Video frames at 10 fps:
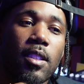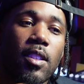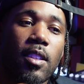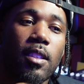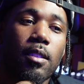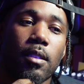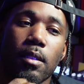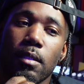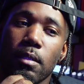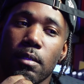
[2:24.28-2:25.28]
Okay, you
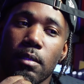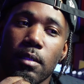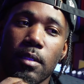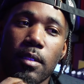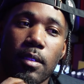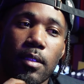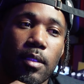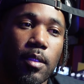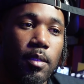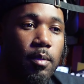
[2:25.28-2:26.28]
caught me off on that one,
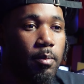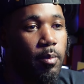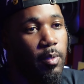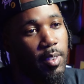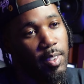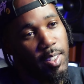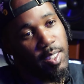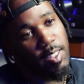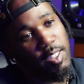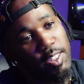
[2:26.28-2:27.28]
man. I, I, I
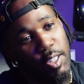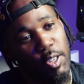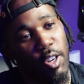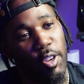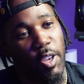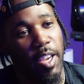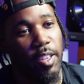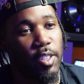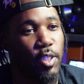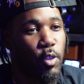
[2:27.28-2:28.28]
what do you mean yeah.
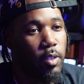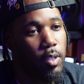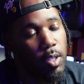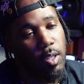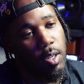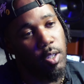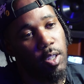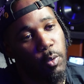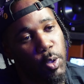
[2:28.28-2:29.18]
a marriage proposal?